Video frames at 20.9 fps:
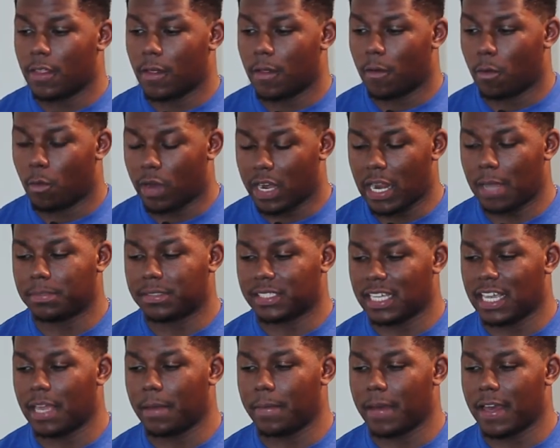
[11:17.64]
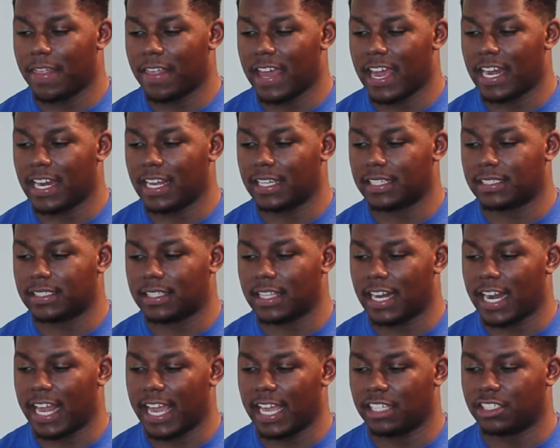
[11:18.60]
what I'm saying by that is
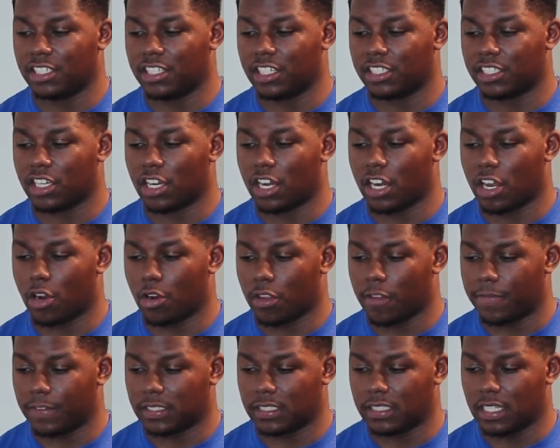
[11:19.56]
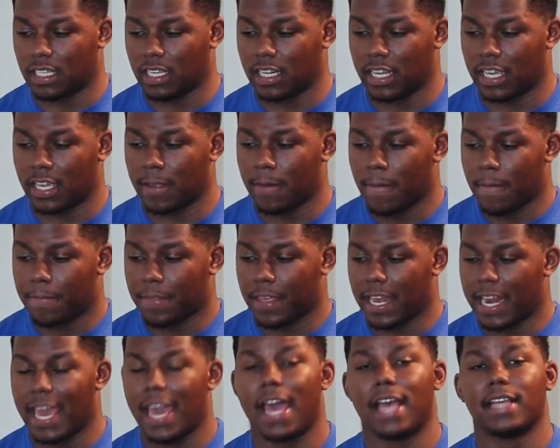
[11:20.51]
that agent is gonna go to the facility
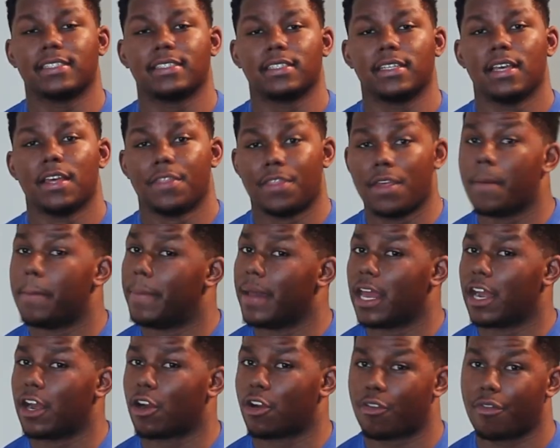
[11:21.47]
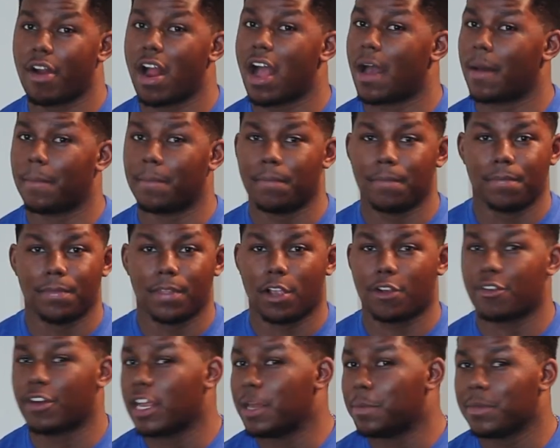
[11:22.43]
that has the better crop, the
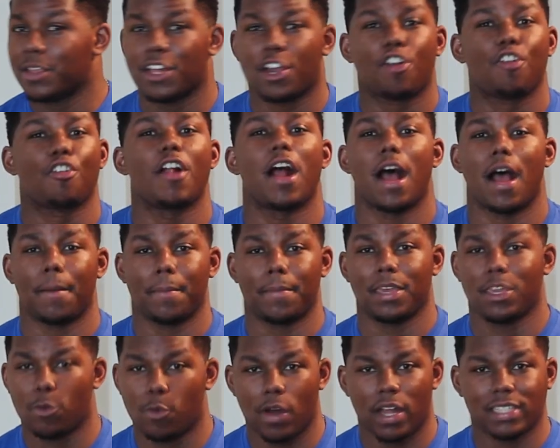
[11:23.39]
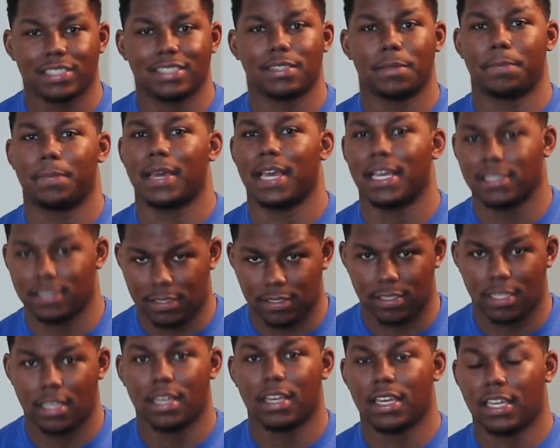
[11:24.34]
cream of the crop. He wants the
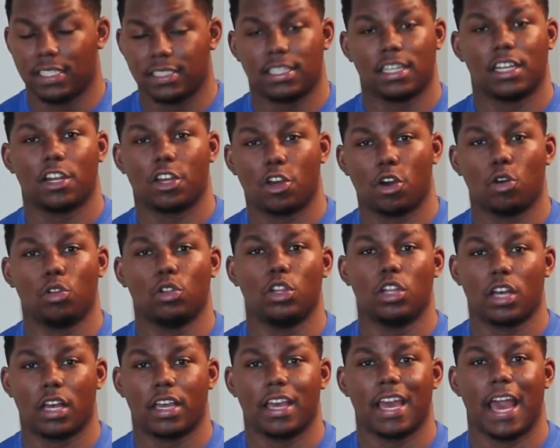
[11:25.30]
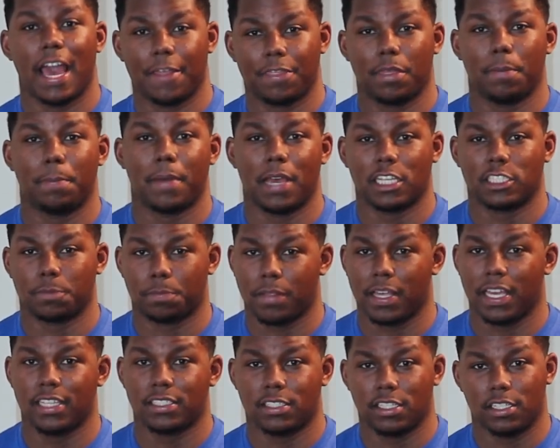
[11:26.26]
best, he's gonna go look at the best
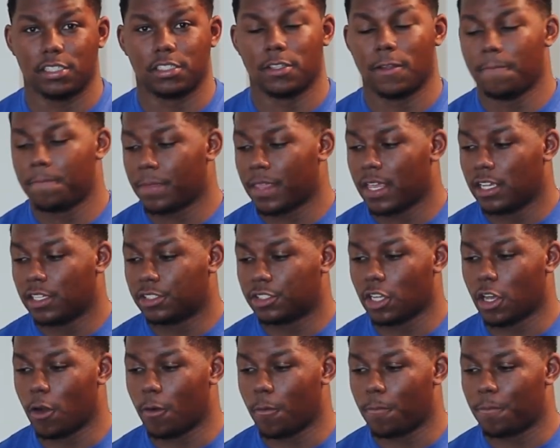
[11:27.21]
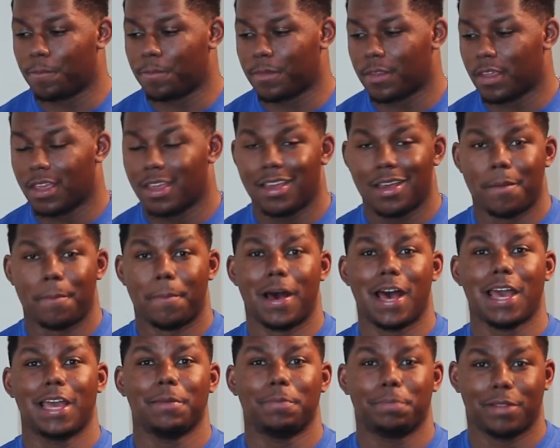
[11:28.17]
places. So,
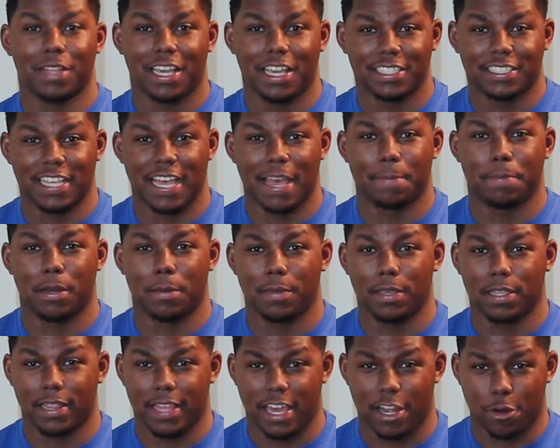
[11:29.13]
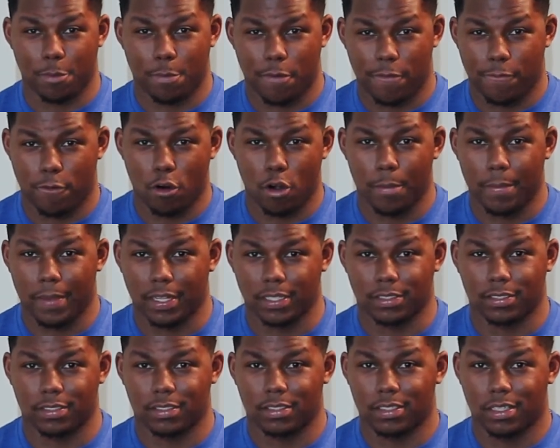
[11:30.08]
my place happened to be Lando
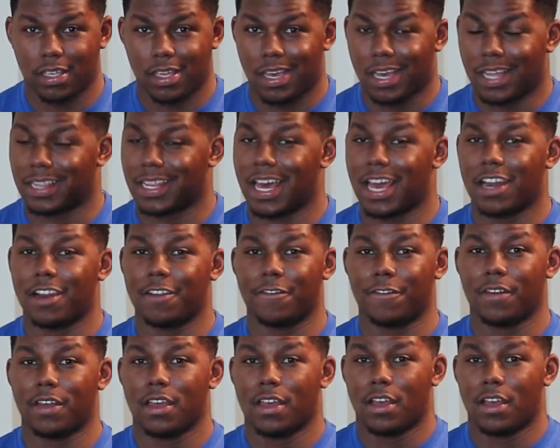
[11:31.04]
Performance. A lot of